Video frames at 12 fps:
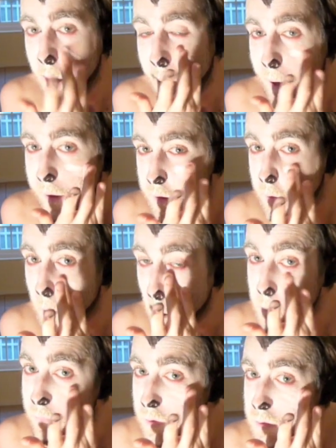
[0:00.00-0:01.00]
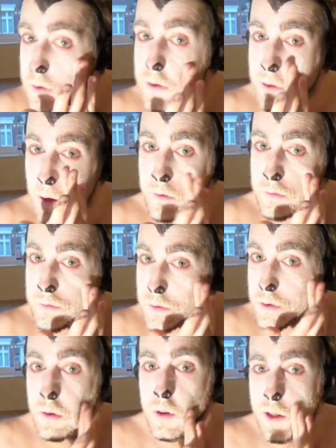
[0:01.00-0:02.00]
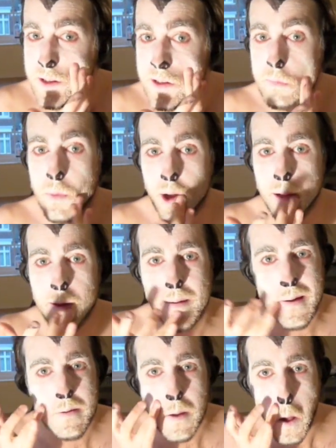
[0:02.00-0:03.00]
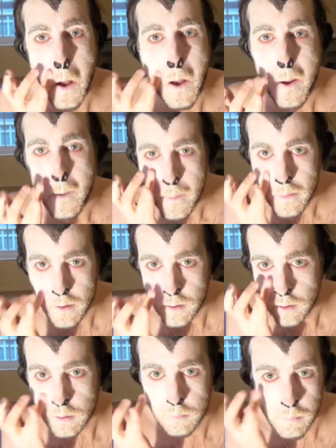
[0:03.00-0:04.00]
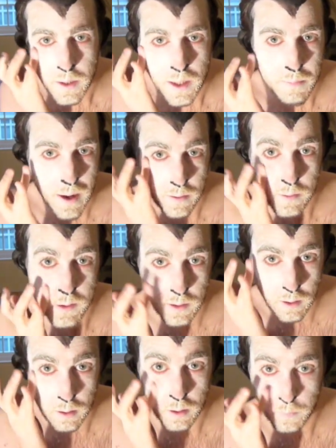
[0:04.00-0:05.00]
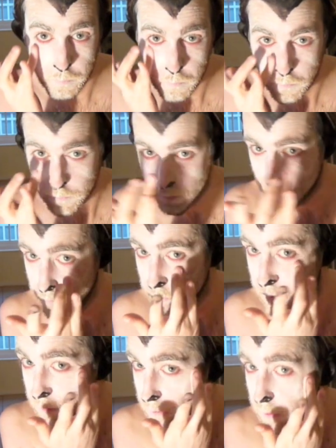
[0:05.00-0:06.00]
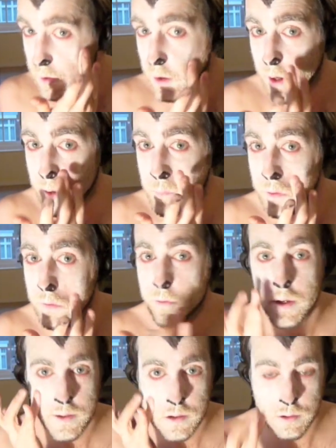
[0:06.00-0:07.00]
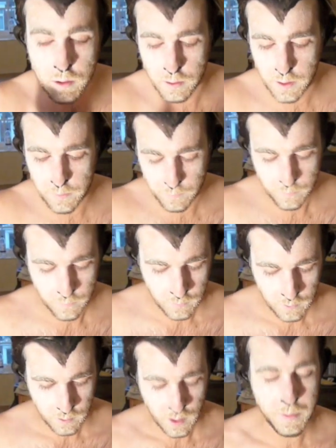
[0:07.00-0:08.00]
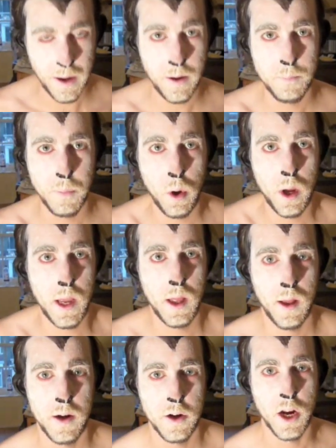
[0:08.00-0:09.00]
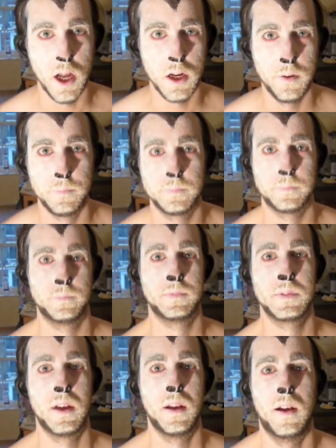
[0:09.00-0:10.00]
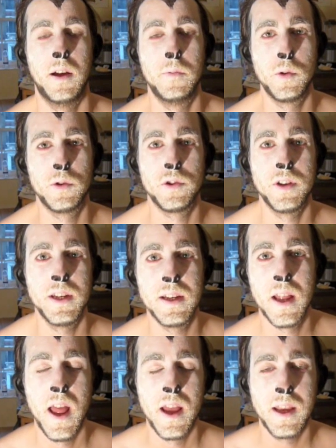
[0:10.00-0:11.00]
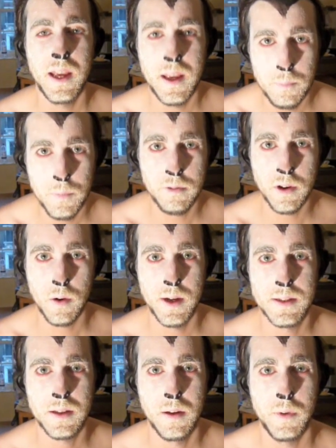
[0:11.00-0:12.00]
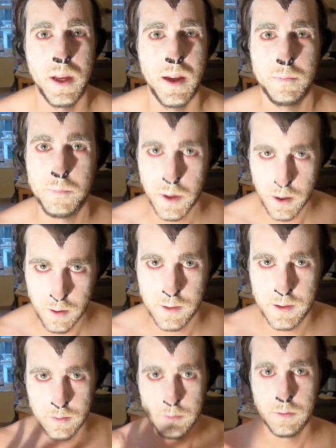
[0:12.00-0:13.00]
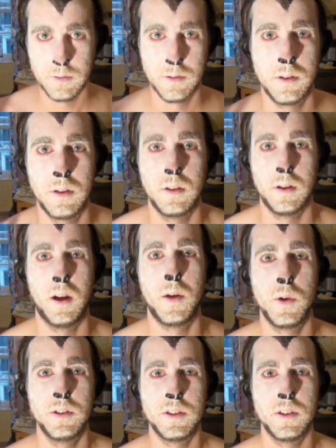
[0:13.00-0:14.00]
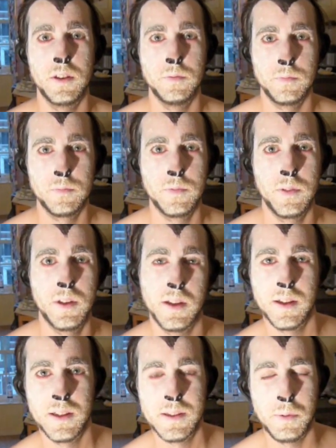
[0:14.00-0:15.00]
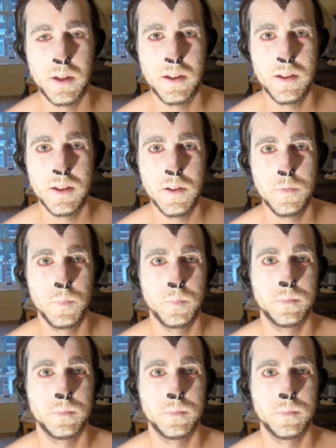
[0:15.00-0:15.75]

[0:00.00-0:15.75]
And so this is my Mickey Mouse look that came with a free story about a boy and a nun. Hope you enjoyed it. Keep the requests coming in because I will do them. Speak to you soon.